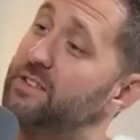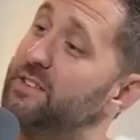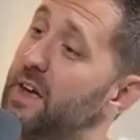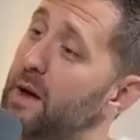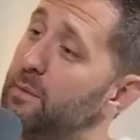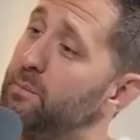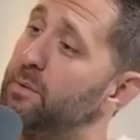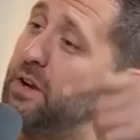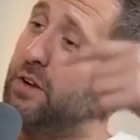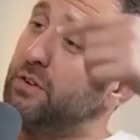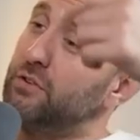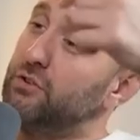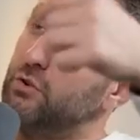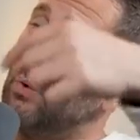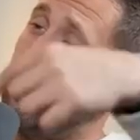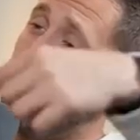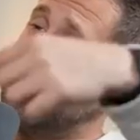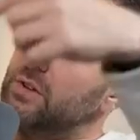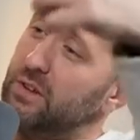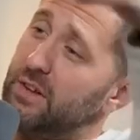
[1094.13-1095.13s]
is that because
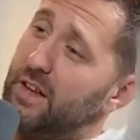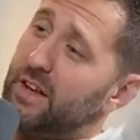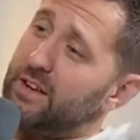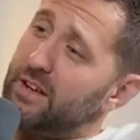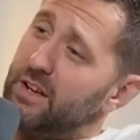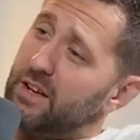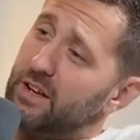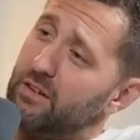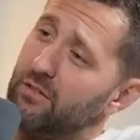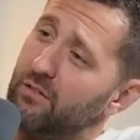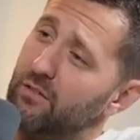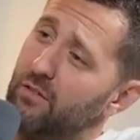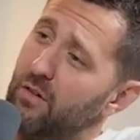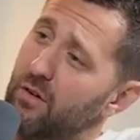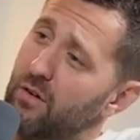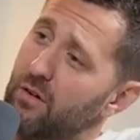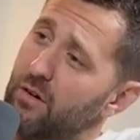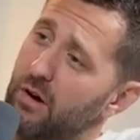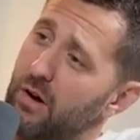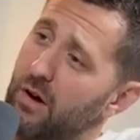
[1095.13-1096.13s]
you're lending
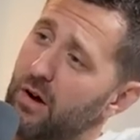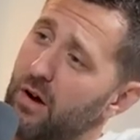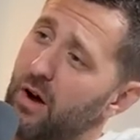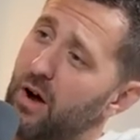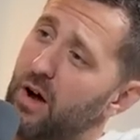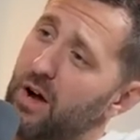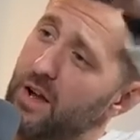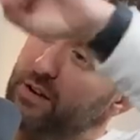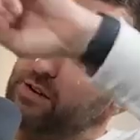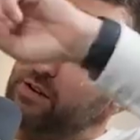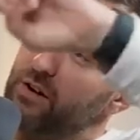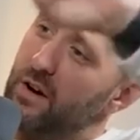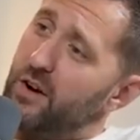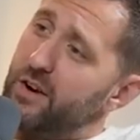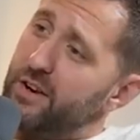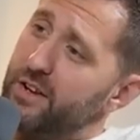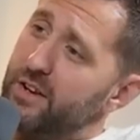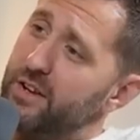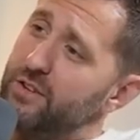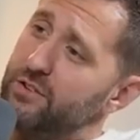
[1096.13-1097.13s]
on
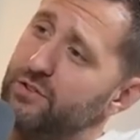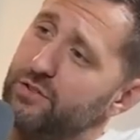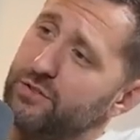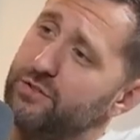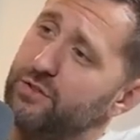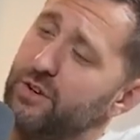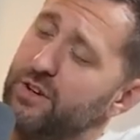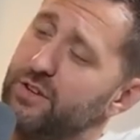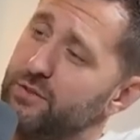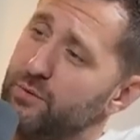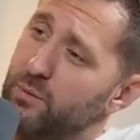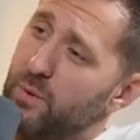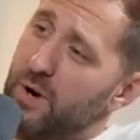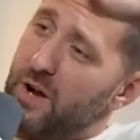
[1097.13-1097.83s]
an interest rate as